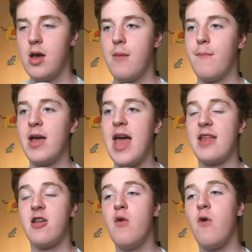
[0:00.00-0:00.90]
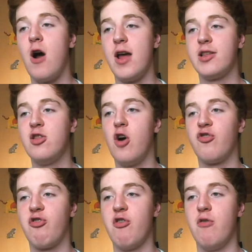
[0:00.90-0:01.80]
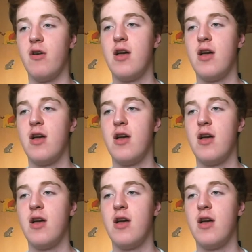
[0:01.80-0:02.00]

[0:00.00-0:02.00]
yeah, don't worry. It's not true.